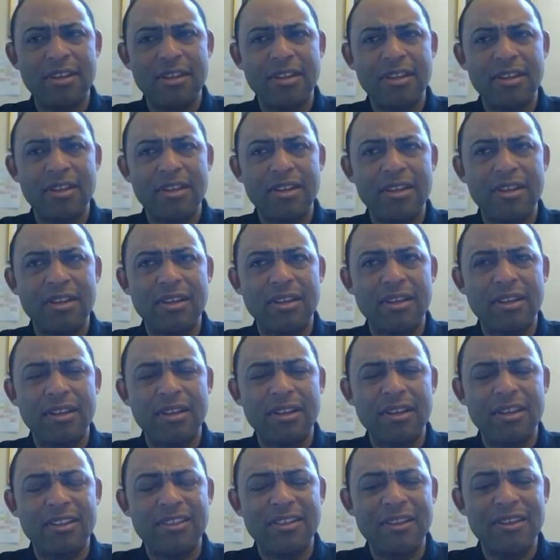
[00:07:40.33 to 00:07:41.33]

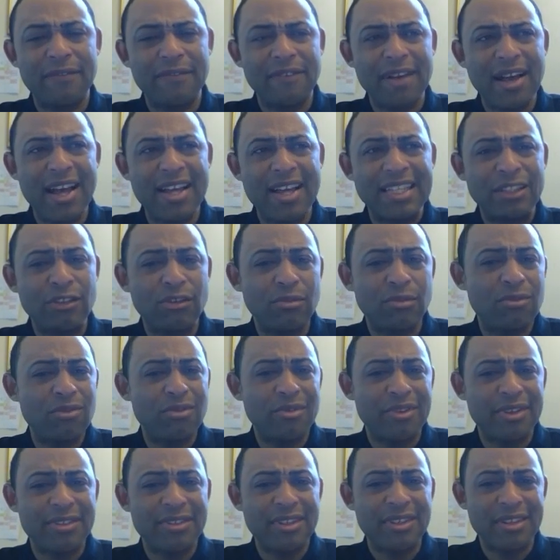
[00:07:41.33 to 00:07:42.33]
a divide and
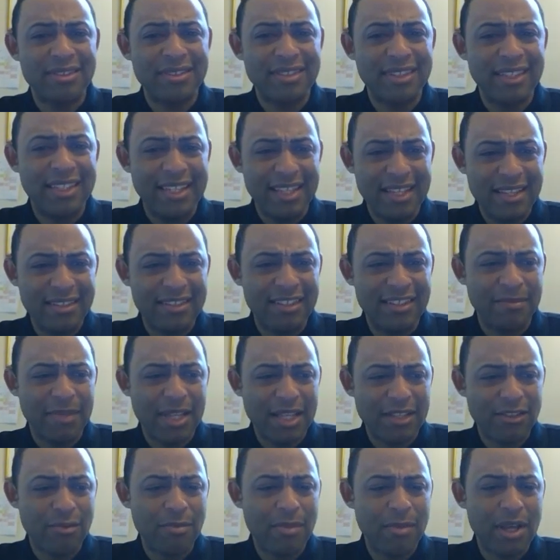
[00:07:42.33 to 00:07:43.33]
almost a schism
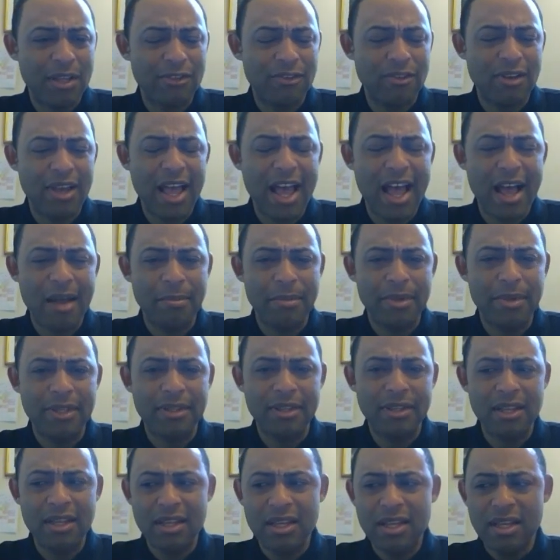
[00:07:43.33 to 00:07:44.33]
that's about to
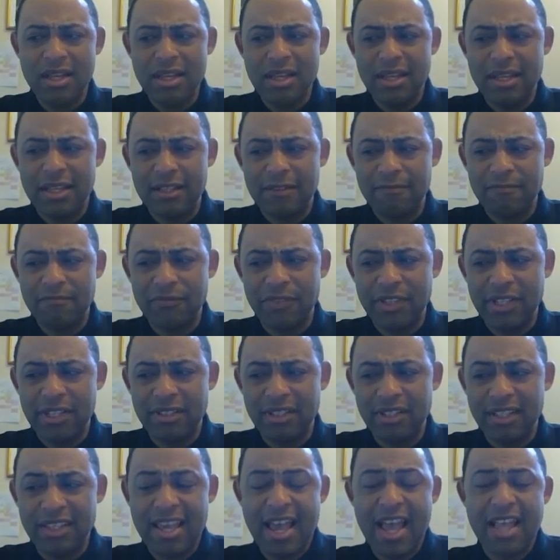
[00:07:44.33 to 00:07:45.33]
happen in
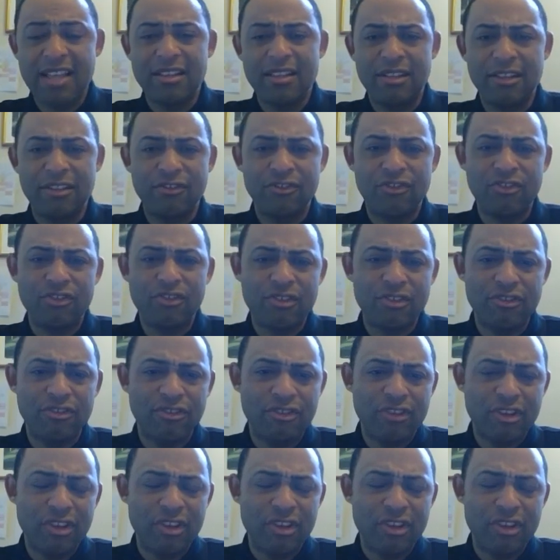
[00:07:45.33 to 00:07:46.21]
the Catholic Church.